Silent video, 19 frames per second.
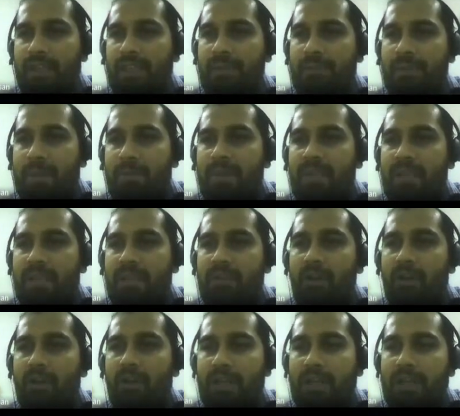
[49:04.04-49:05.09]
the memory in
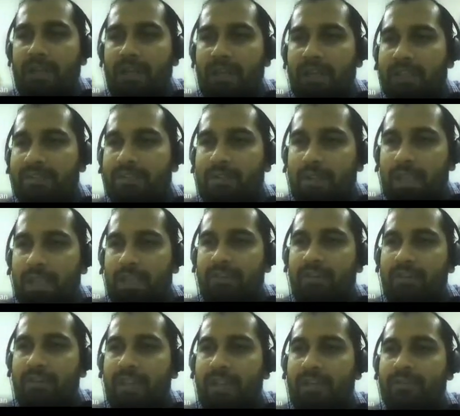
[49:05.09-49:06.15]
contiguous
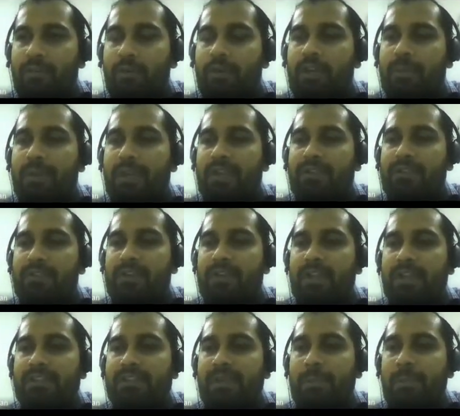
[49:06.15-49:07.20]
location, that's going to be considered
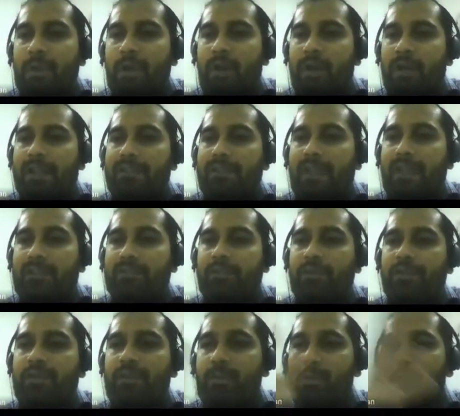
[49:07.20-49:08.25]
as a block, and that's
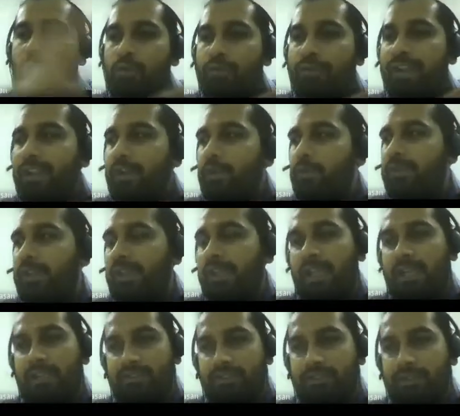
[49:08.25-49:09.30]
going to move into the
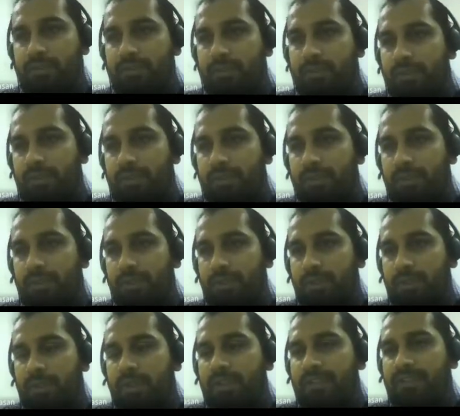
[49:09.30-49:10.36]
cache.
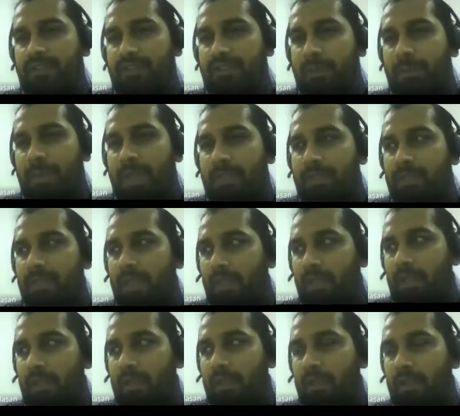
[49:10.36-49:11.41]
This is the main thing.
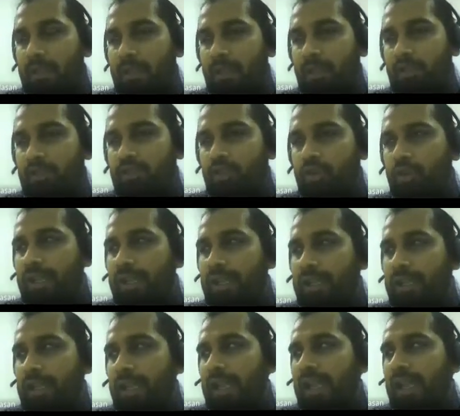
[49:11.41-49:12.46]
So in a
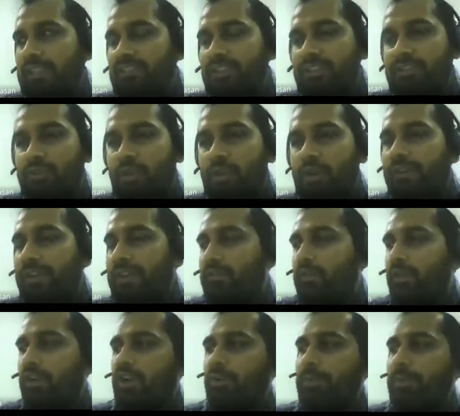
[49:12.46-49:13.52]
cache, it's always
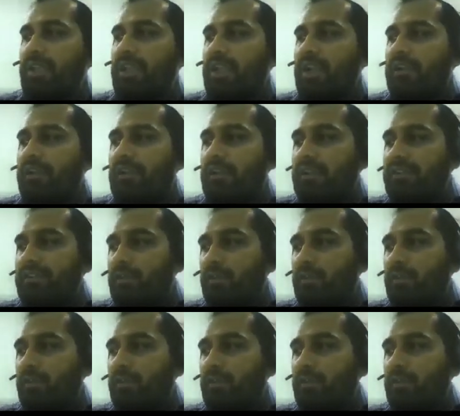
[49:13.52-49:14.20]
going to be contiguous